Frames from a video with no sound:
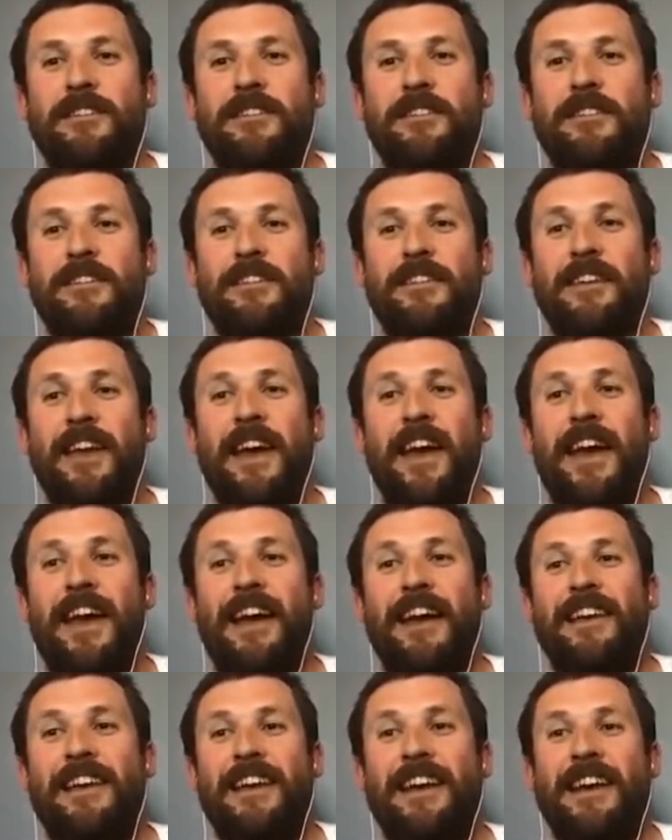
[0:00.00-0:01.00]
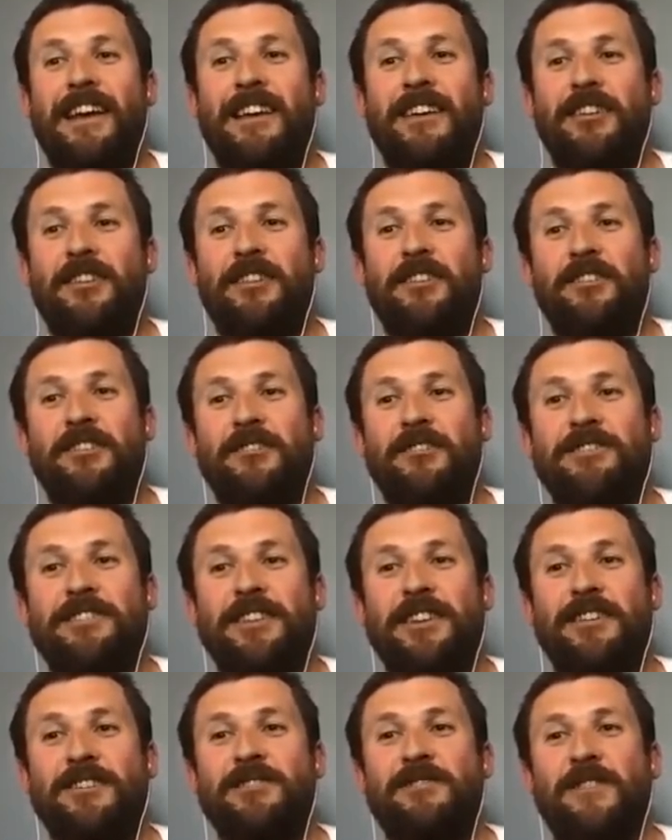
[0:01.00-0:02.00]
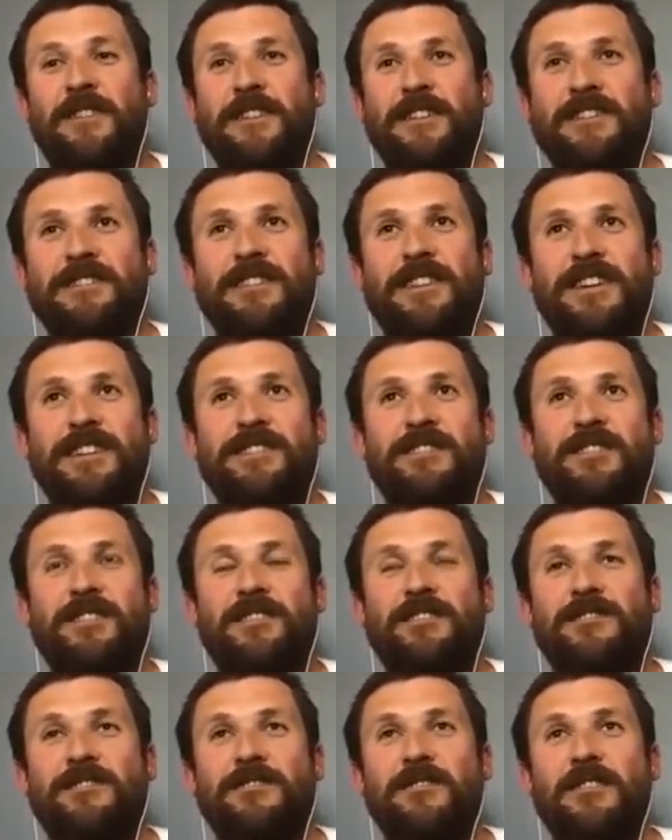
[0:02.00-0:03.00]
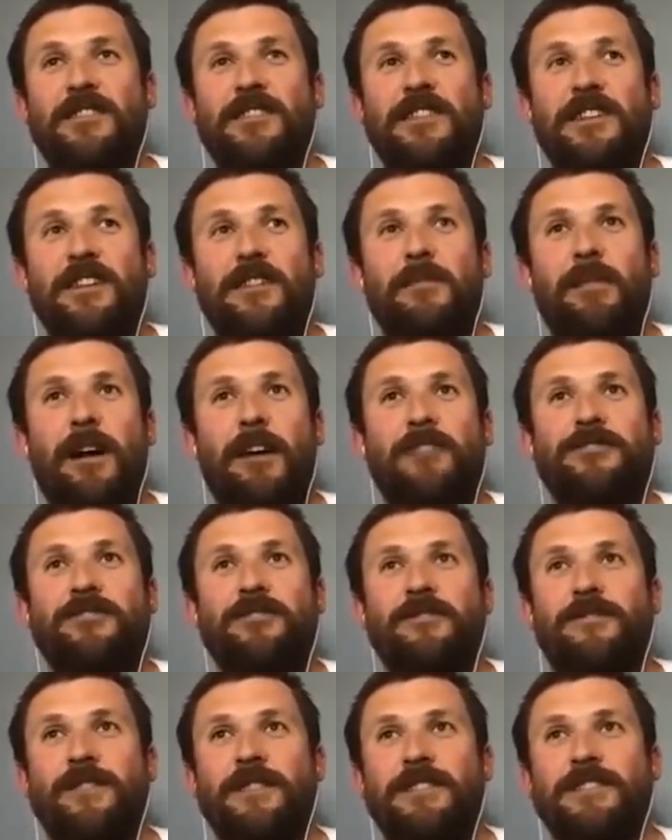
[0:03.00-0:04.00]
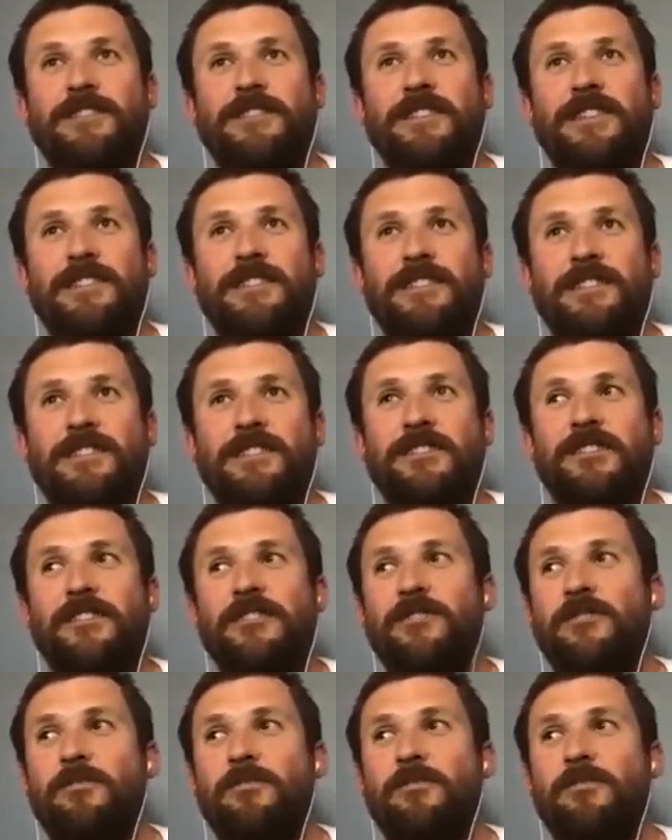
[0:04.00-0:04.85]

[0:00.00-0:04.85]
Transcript: You got to do CO's fitness test, you got to do a parachute fitness test, and you got to do a